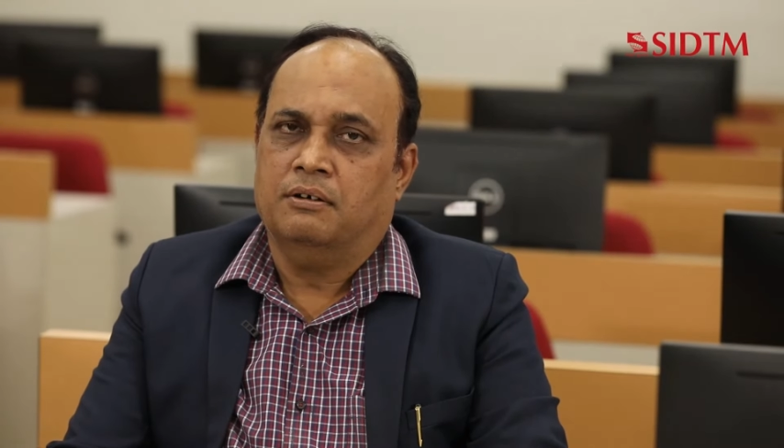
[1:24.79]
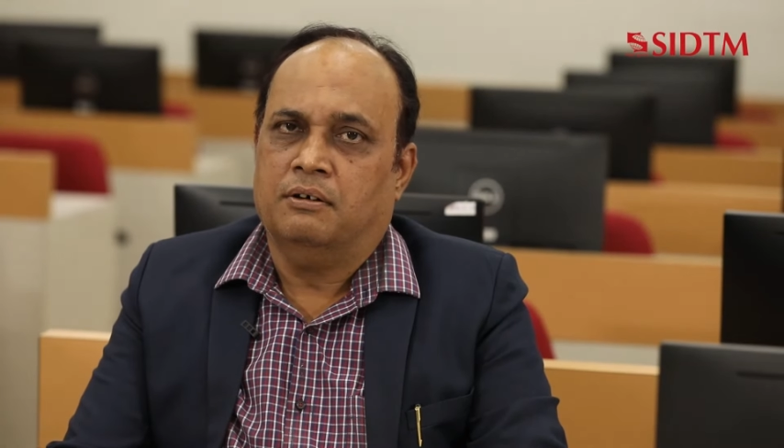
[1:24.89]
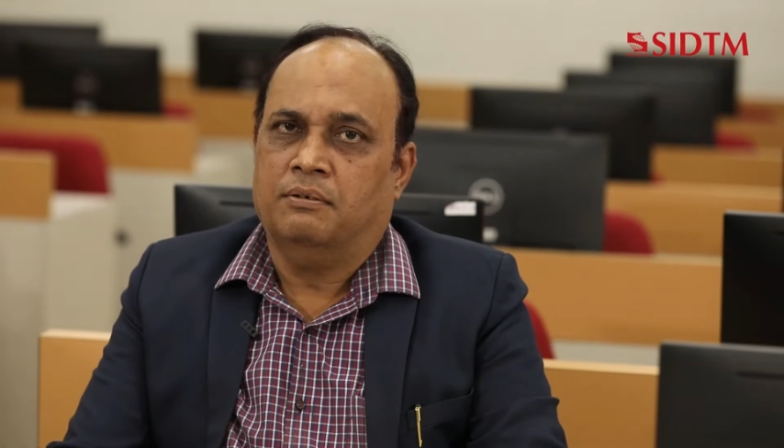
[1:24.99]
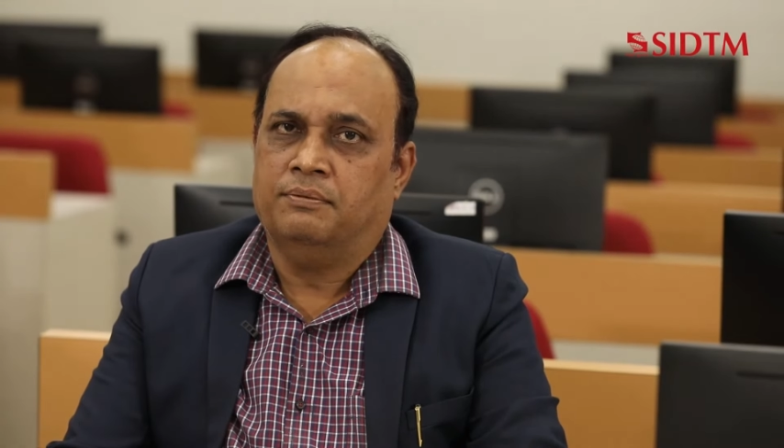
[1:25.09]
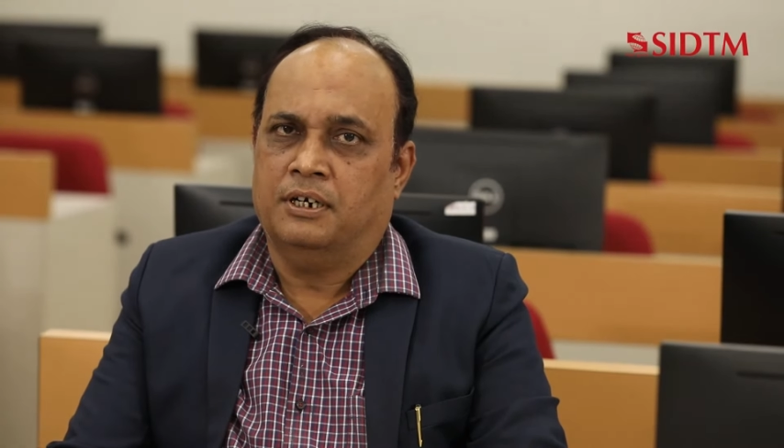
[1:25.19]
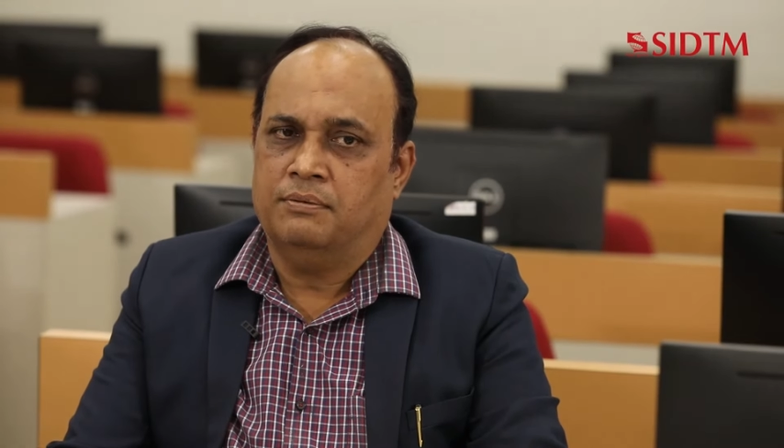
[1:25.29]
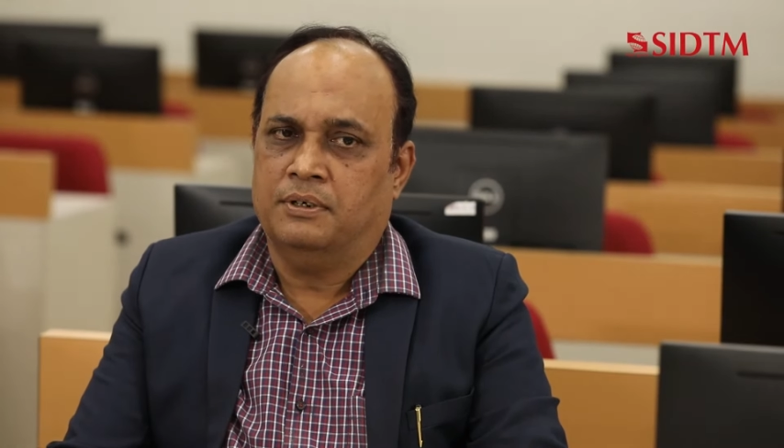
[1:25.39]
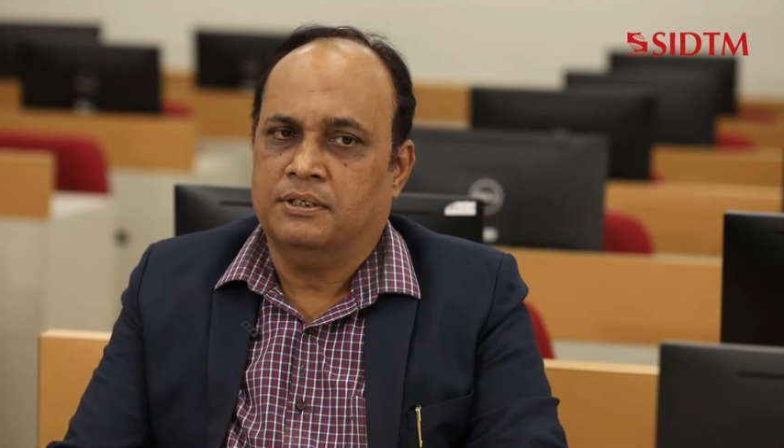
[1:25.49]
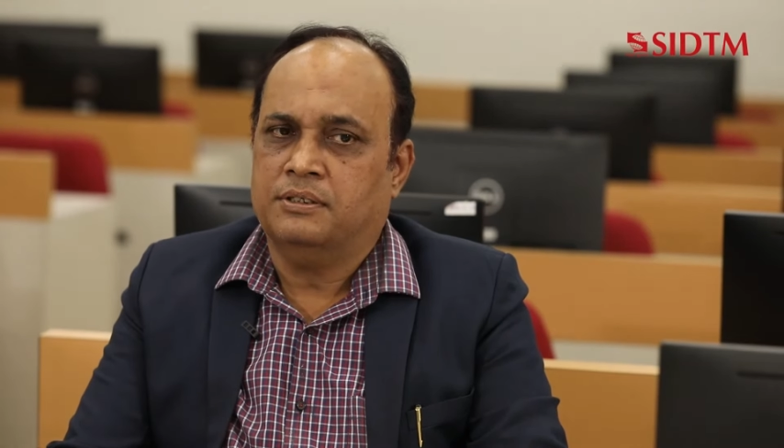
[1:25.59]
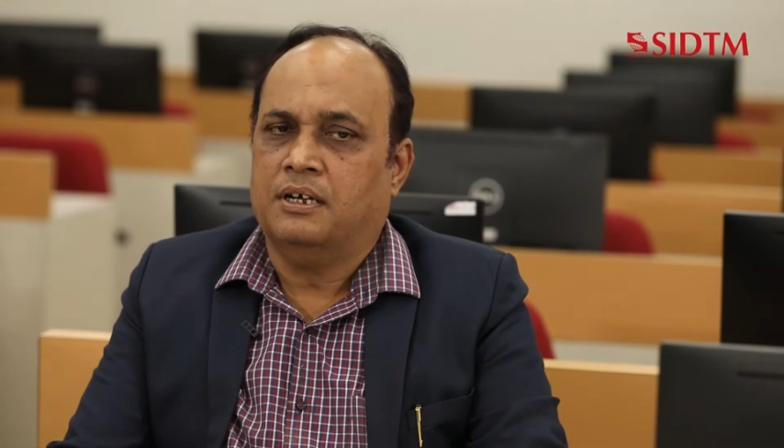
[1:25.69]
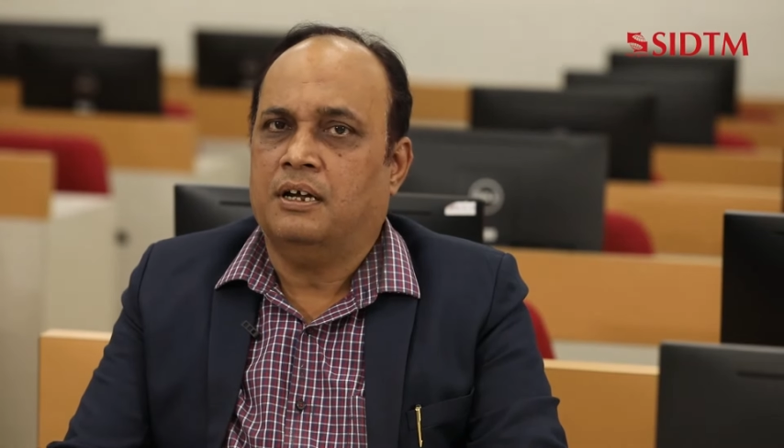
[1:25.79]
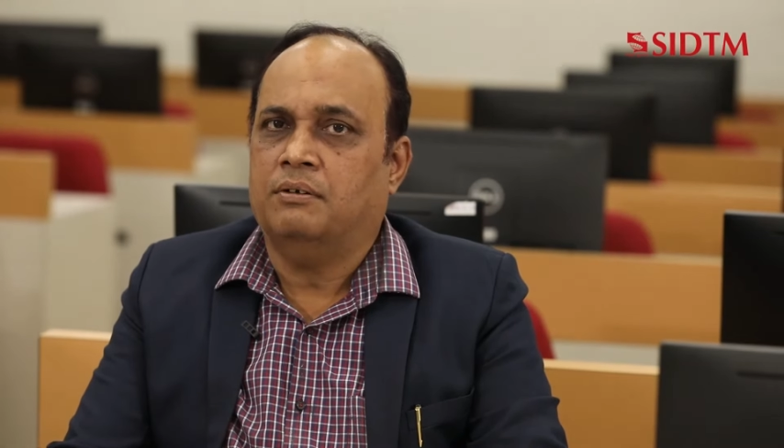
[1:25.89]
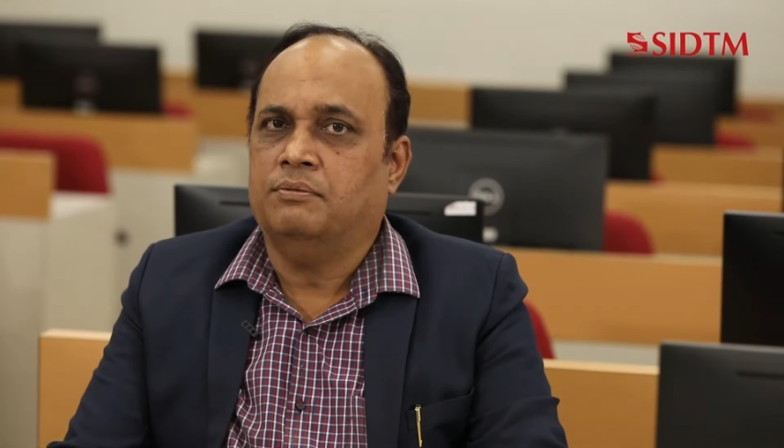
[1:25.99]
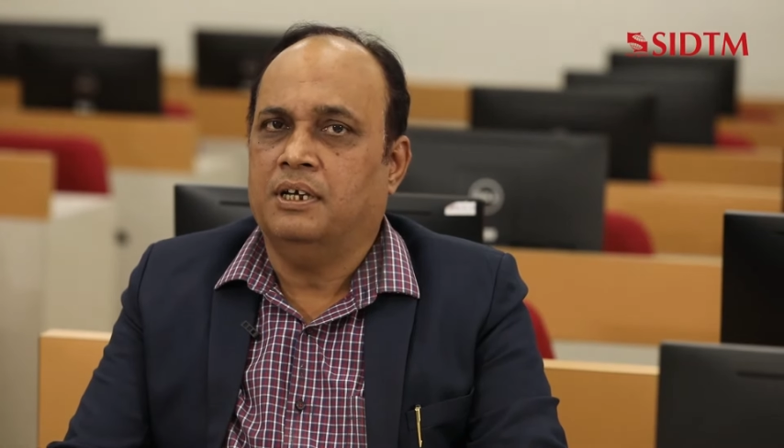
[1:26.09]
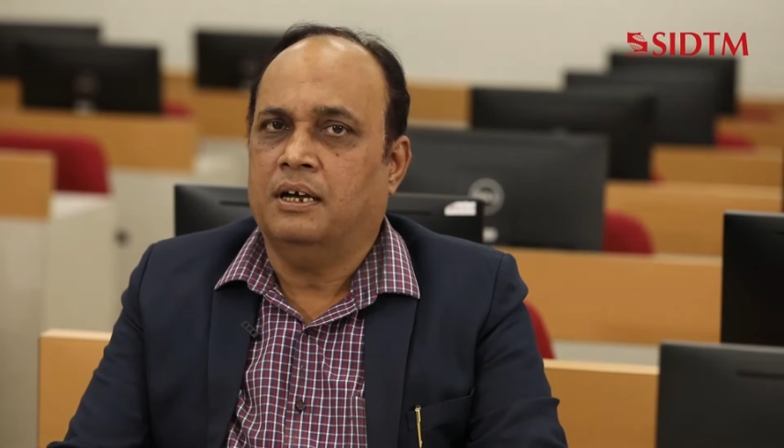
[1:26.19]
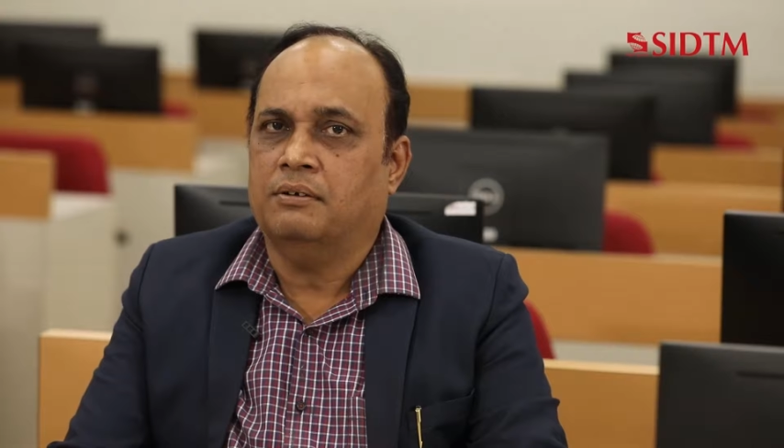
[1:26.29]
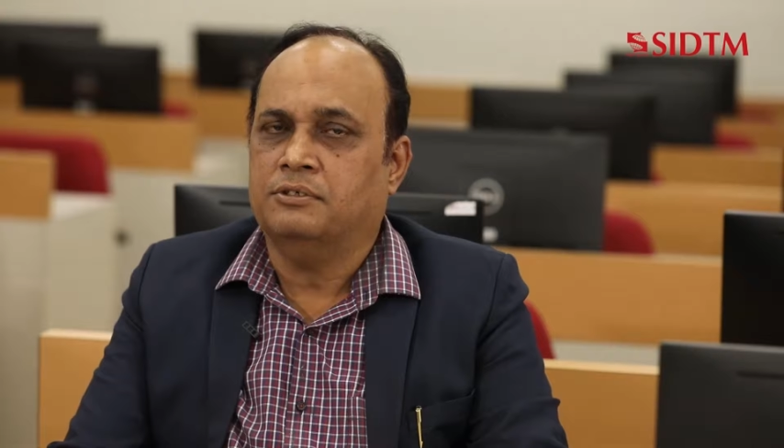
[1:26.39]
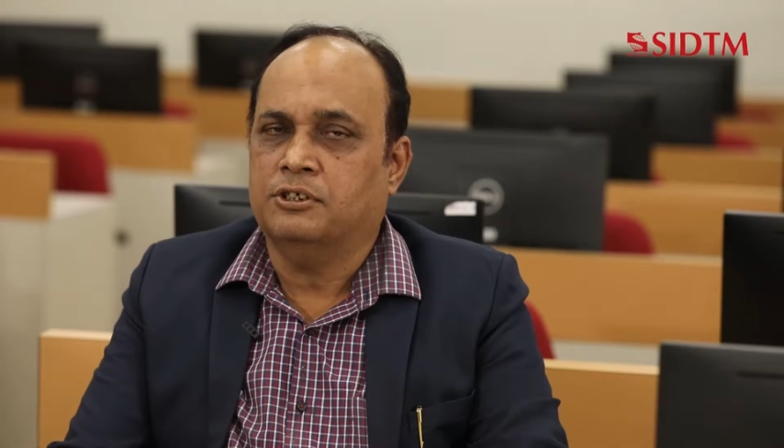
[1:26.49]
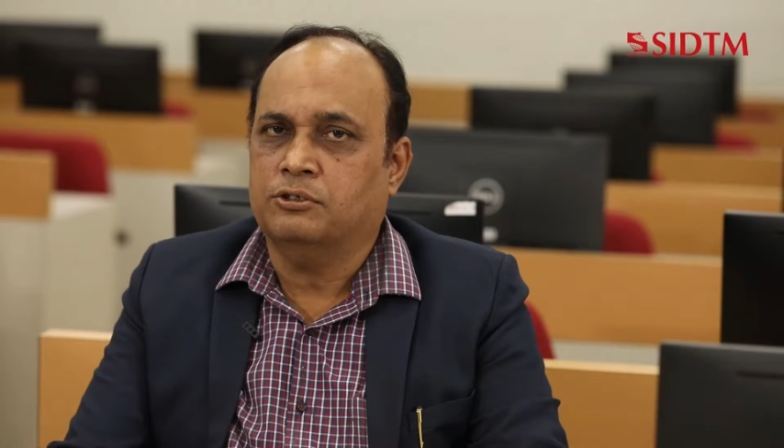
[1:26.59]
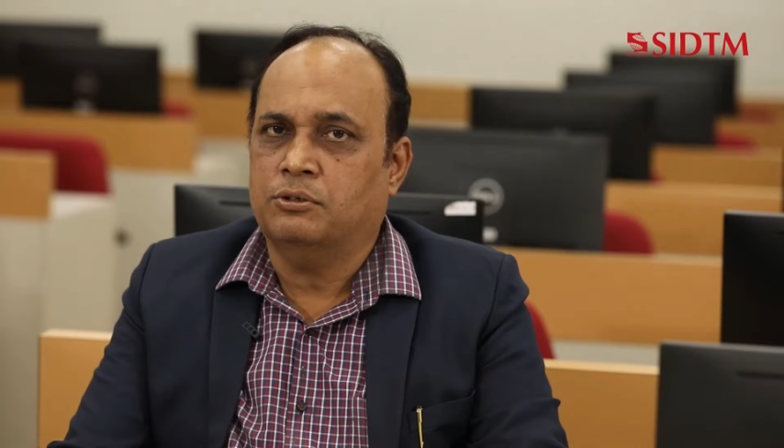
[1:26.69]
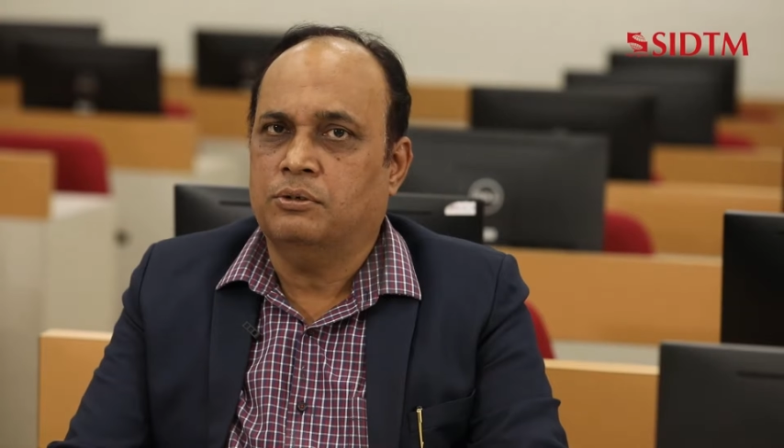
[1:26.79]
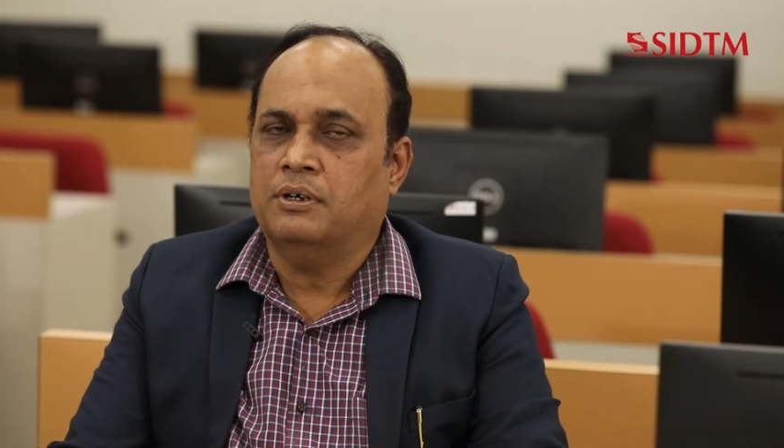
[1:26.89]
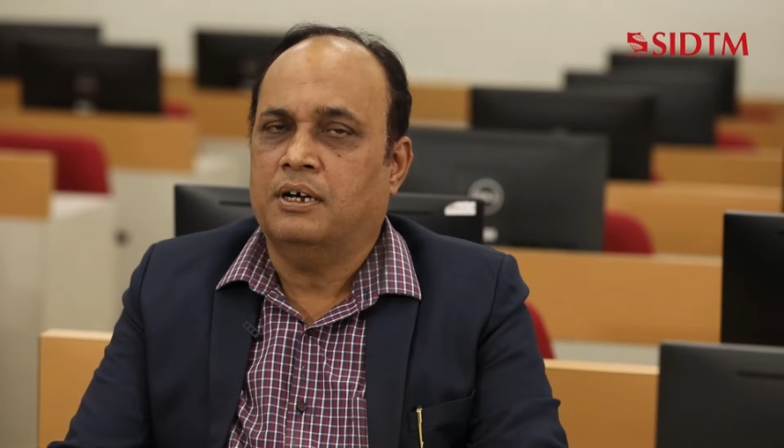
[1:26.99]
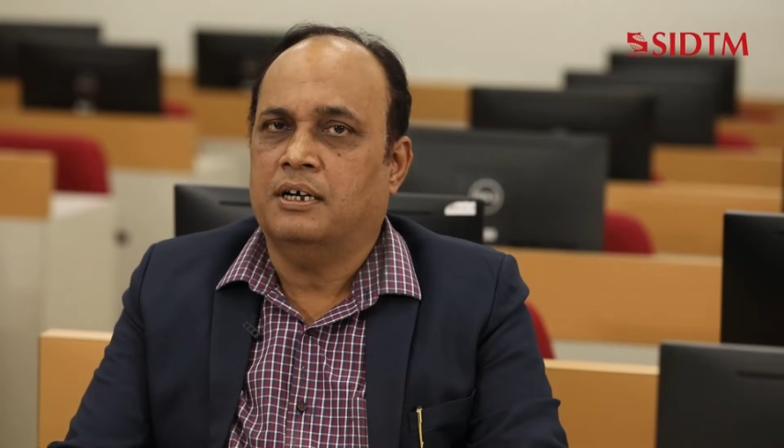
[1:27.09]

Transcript: of networks and we have Cisco